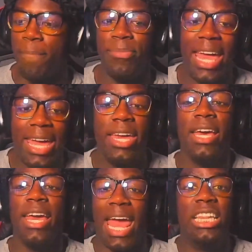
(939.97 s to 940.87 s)

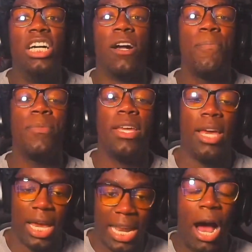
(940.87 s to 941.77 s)

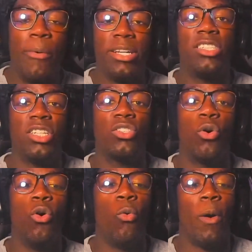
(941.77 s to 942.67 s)
I went to a
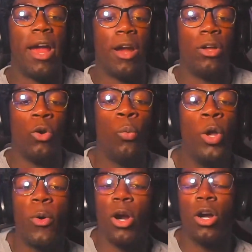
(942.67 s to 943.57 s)
school where
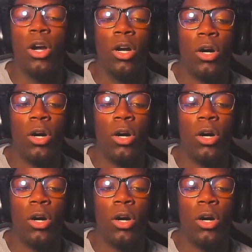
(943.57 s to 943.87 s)
we were